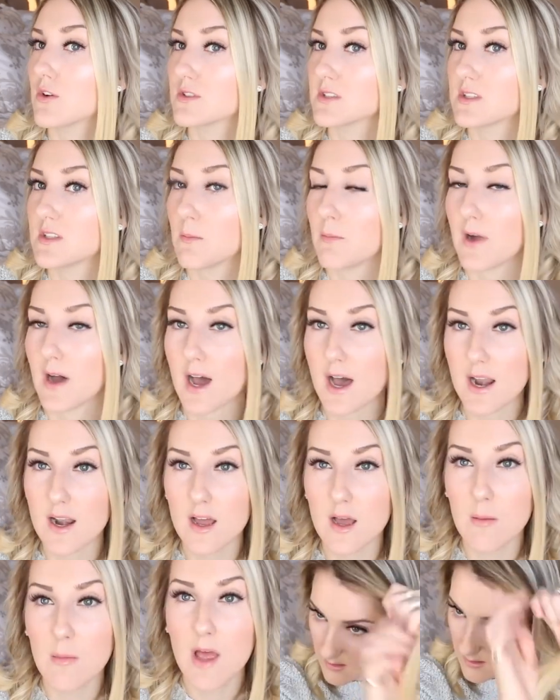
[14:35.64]
curls at the
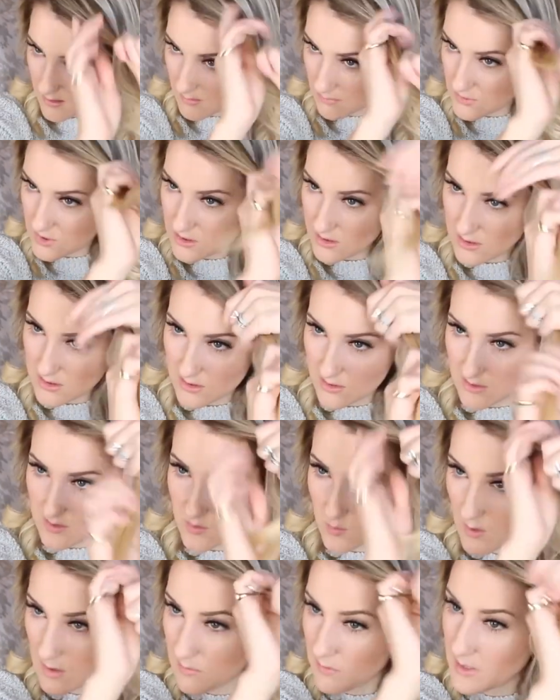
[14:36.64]
bottom. I'm just gonna do
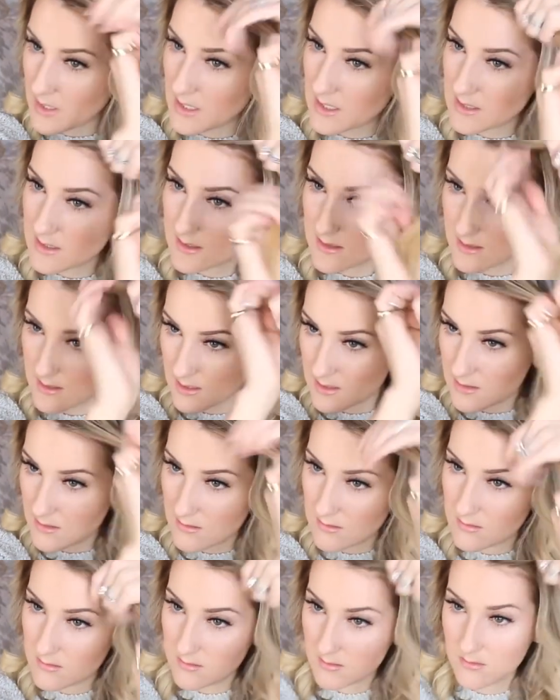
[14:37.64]
this one piece
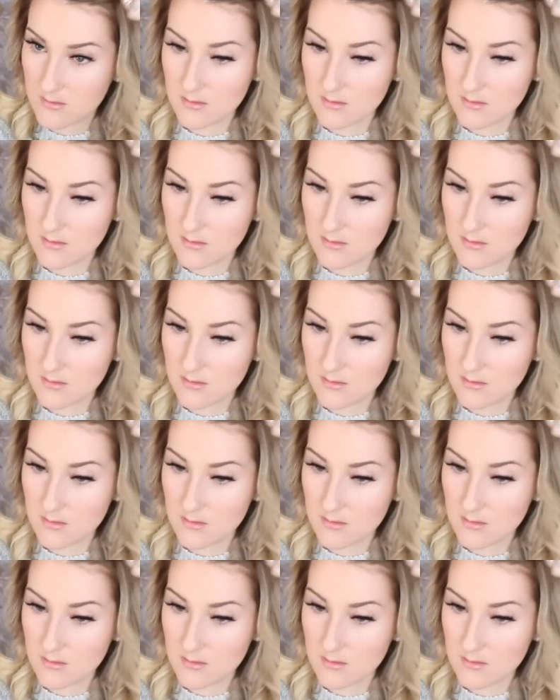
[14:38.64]
and